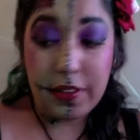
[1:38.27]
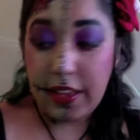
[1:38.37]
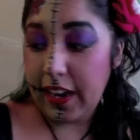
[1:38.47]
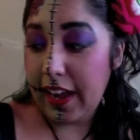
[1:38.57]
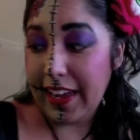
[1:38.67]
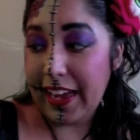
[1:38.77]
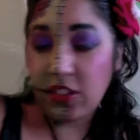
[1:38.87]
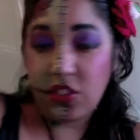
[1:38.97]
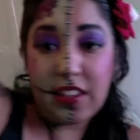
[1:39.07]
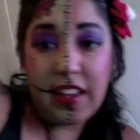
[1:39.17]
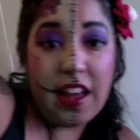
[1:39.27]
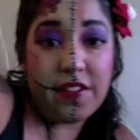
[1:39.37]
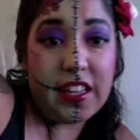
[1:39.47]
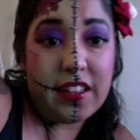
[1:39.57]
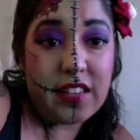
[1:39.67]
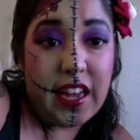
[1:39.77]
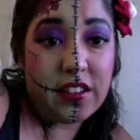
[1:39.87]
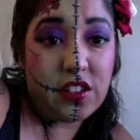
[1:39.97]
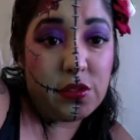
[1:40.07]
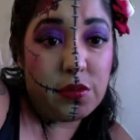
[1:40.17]
that I actually have it
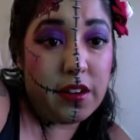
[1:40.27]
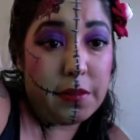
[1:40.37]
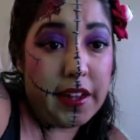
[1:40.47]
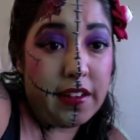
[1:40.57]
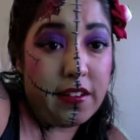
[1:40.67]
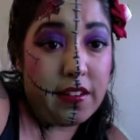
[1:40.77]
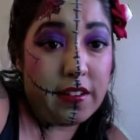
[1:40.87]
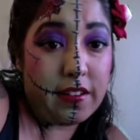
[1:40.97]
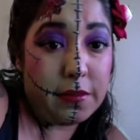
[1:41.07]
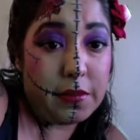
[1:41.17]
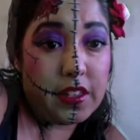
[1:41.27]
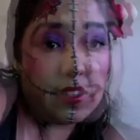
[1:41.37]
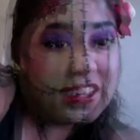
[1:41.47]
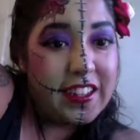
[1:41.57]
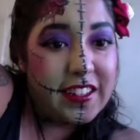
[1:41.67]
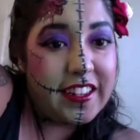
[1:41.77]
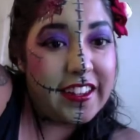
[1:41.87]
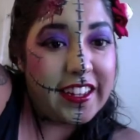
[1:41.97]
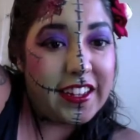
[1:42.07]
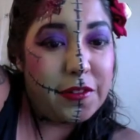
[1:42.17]
tattooed on my arm here. There
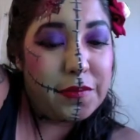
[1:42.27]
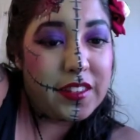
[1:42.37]
you go.